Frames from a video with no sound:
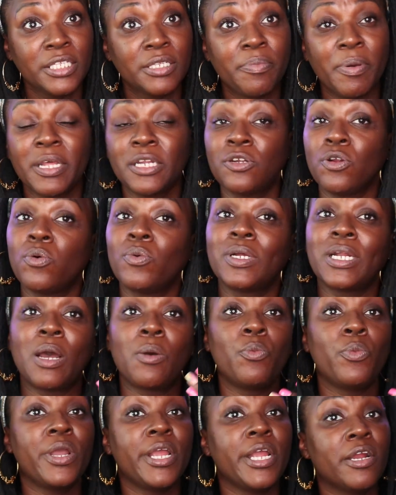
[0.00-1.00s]
depending on what
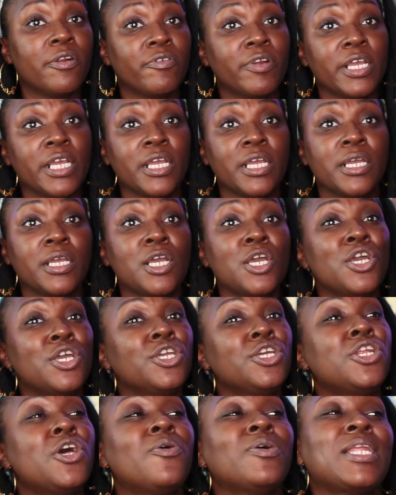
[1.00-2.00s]
I'm wearing.
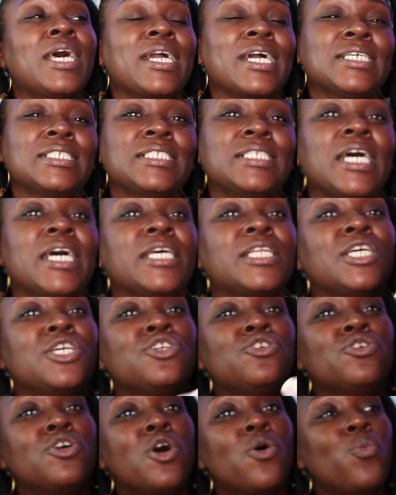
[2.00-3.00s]
You know, like I said,
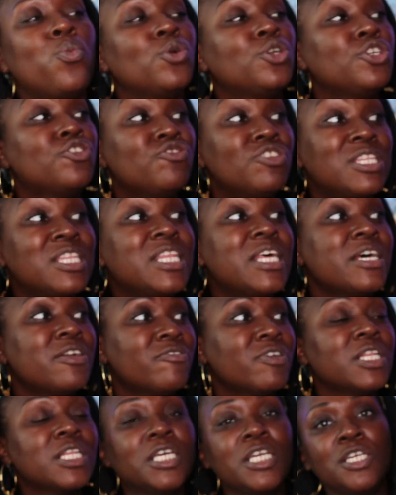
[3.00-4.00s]
you can
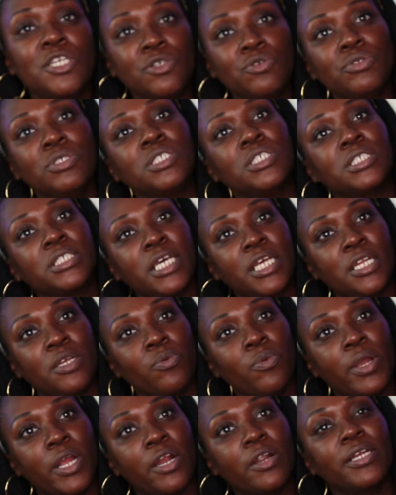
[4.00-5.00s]
literally use this
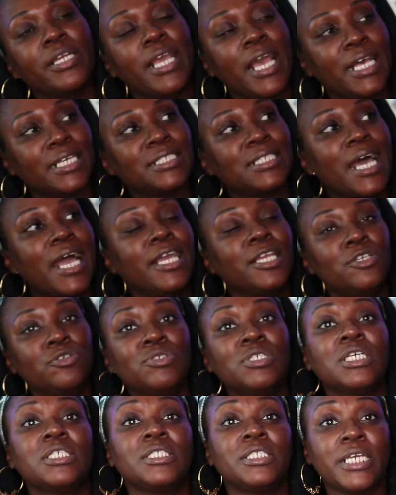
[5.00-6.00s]
anywhere. Yes, I
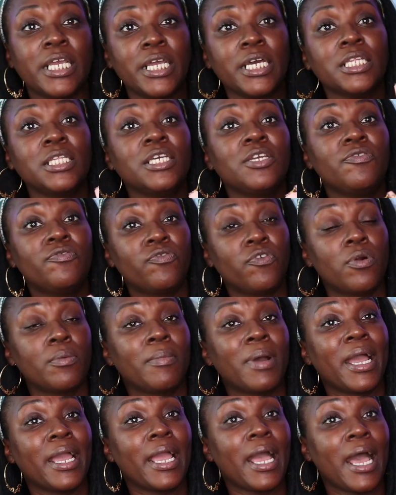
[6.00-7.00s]
use it daily for
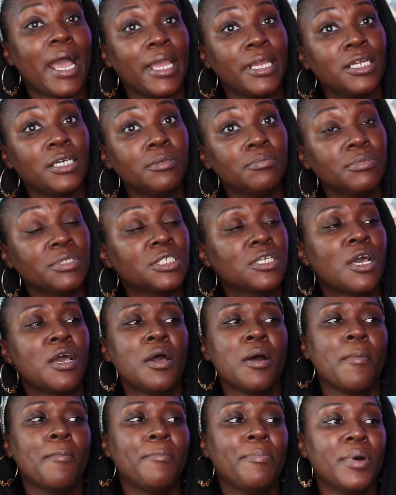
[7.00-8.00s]
my items,
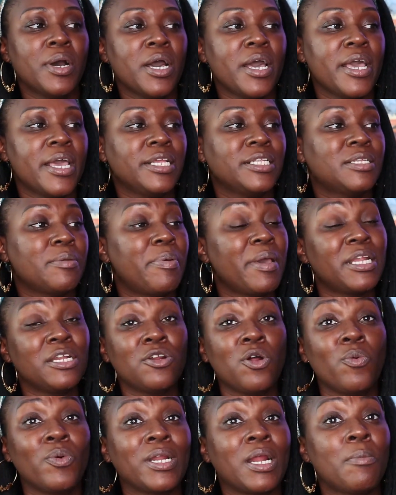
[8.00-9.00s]
but
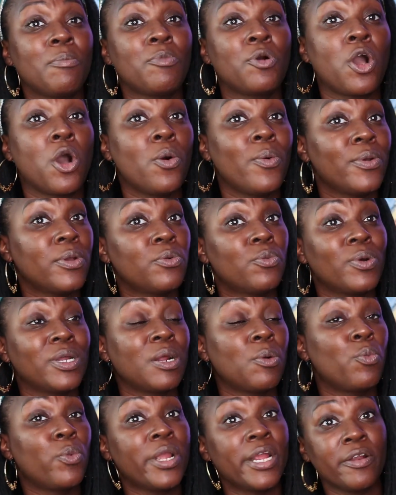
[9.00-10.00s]
depending on what
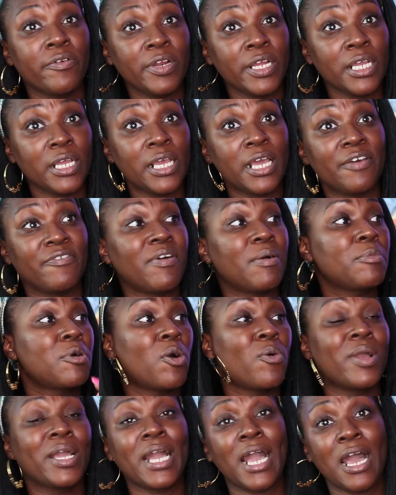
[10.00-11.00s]
I'm wearing, if I'm
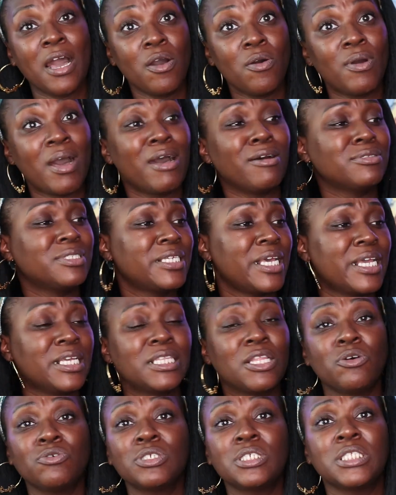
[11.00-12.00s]
going out, I'll
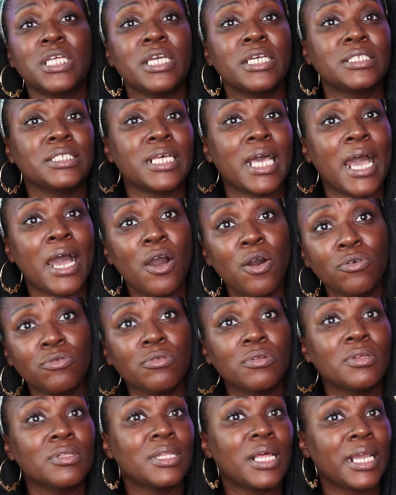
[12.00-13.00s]
take those things
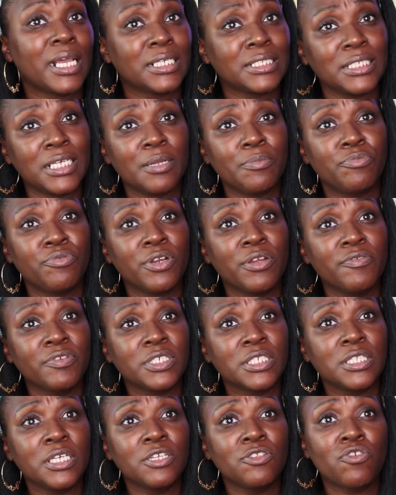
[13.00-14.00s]
out like I said
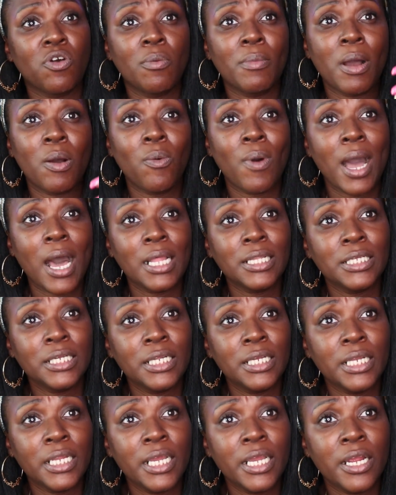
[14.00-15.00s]
previously, throw my wallet
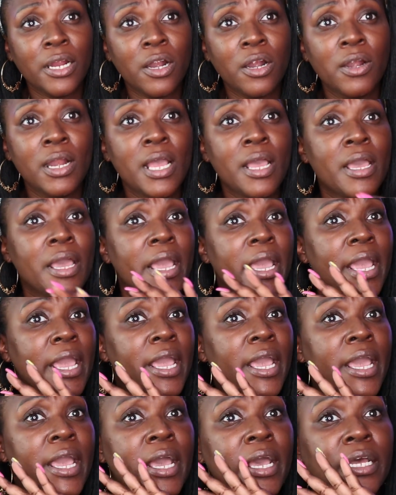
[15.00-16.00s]
in there,
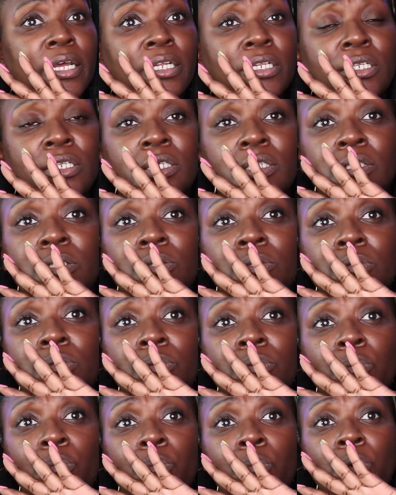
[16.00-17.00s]
and
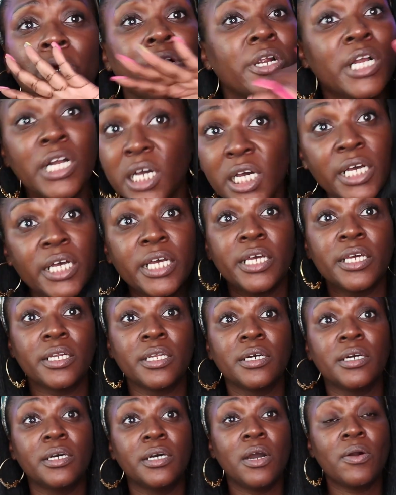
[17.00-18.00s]
we're good.
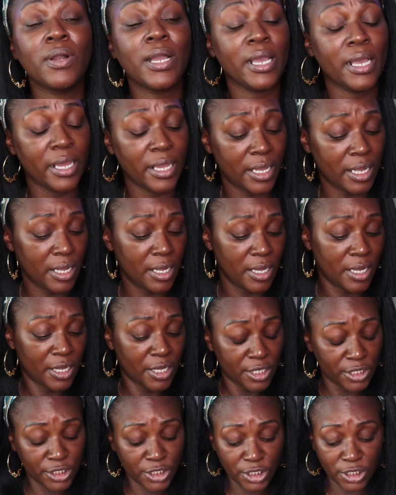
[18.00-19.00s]
Okay?
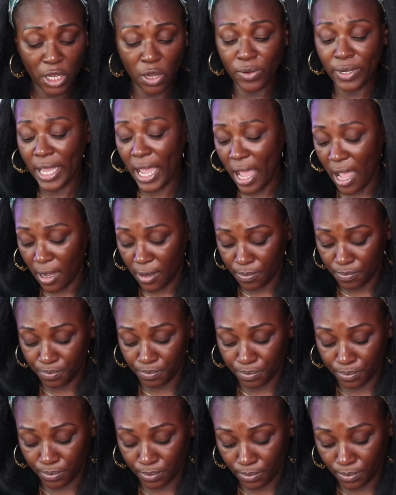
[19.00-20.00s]
So yeah,
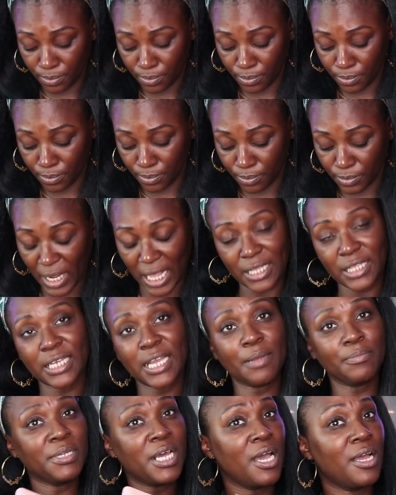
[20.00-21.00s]
I
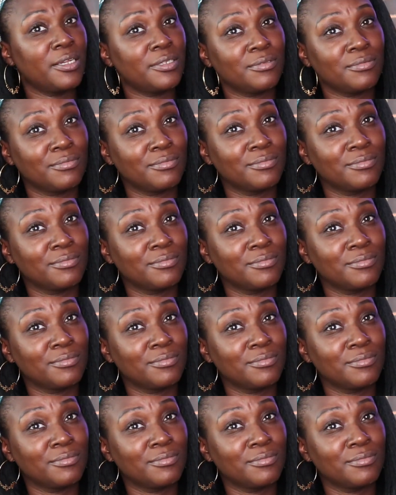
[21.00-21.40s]
think I'm done.